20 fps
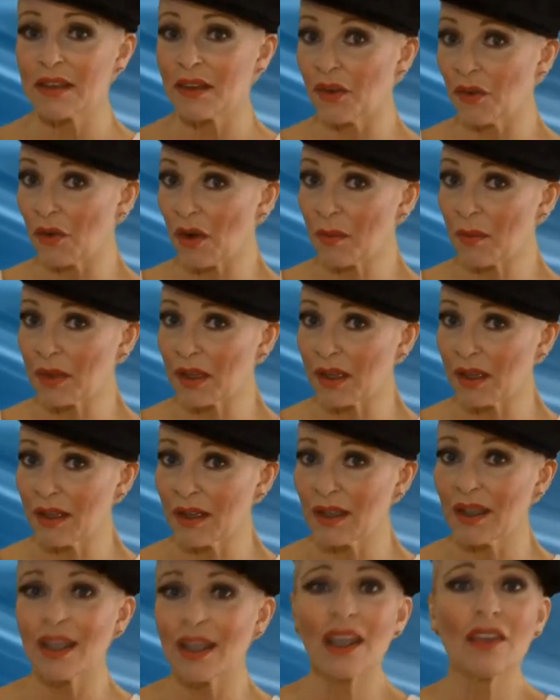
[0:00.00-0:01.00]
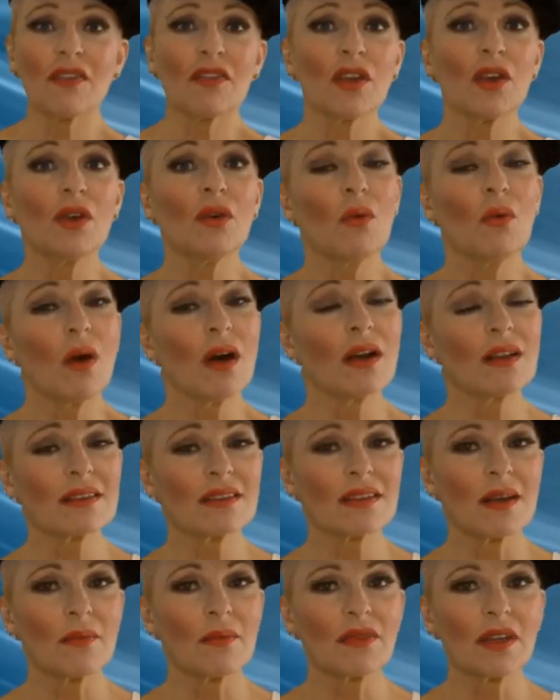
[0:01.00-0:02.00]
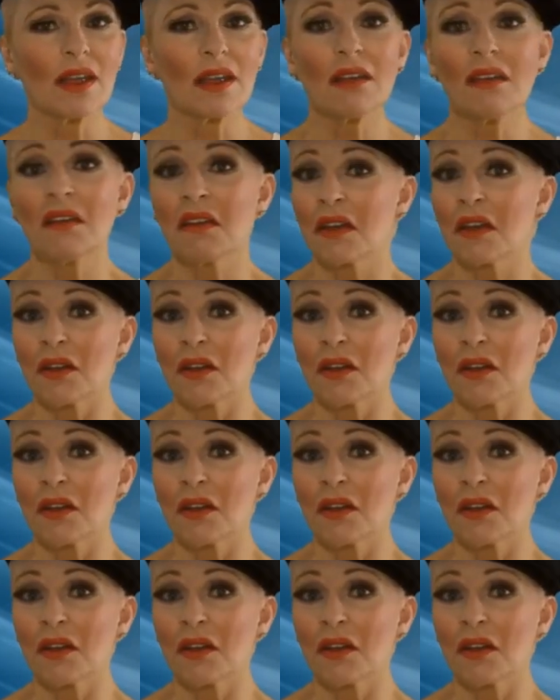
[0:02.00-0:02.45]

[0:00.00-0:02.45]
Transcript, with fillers: Normally, if you want something,